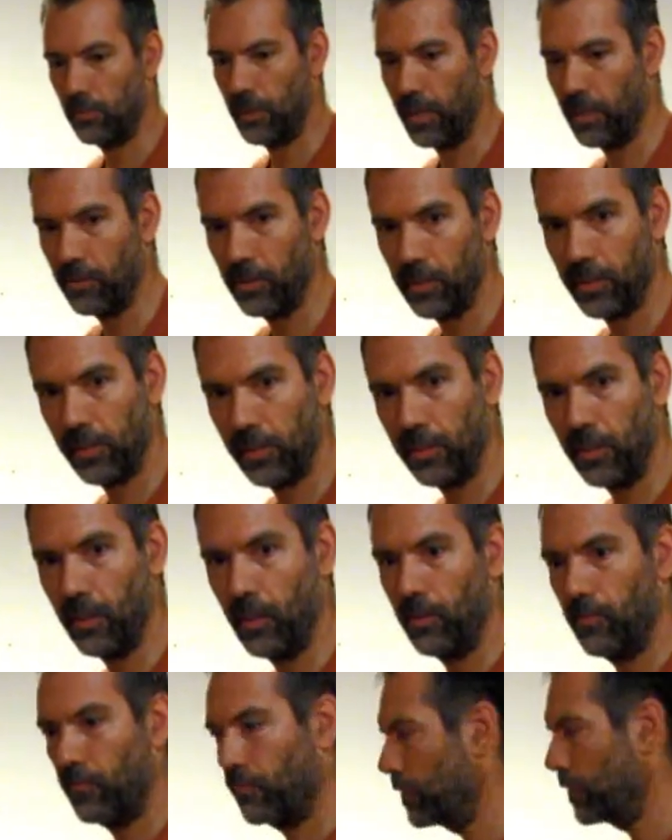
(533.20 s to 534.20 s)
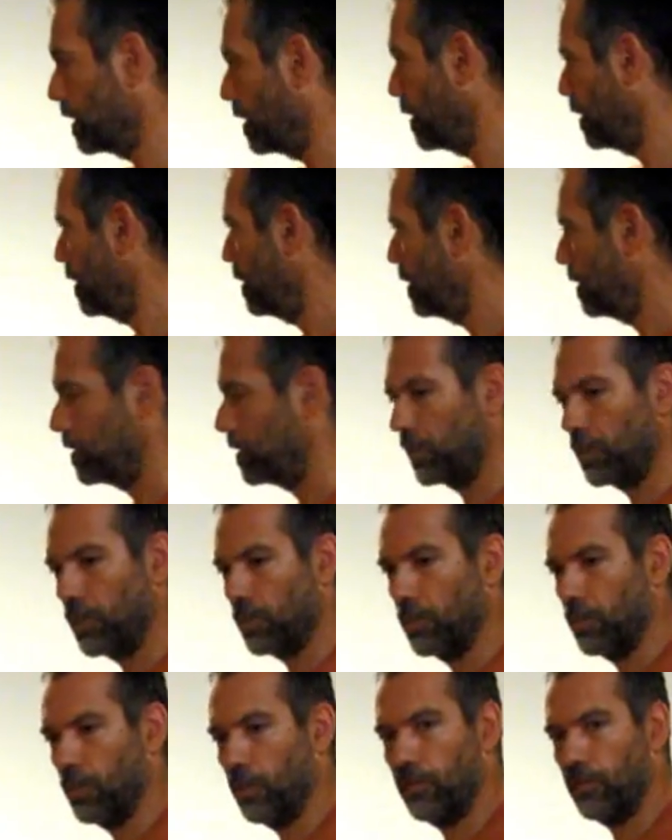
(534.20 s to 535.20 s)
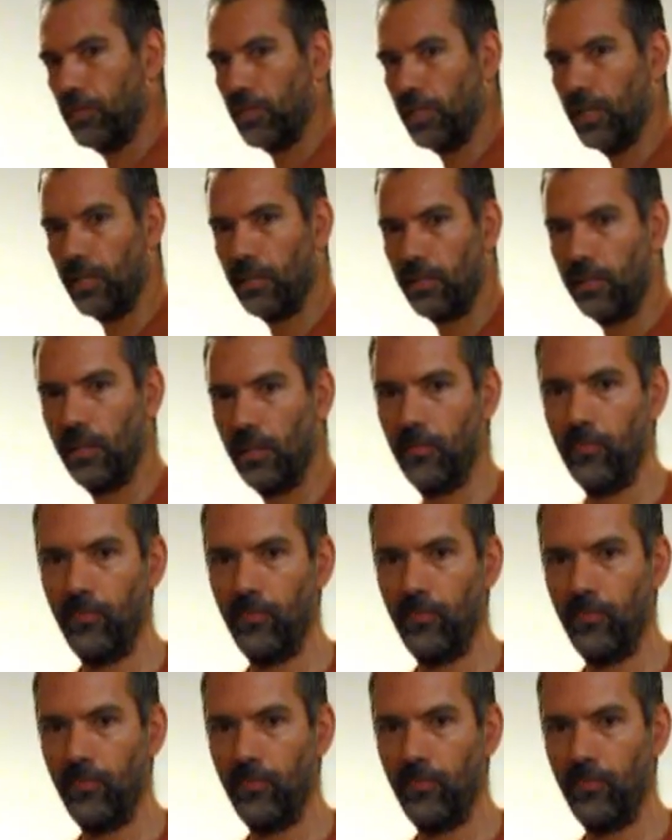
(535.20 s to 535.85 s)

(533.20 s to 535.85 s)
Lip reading: matter, it's still 0 offset.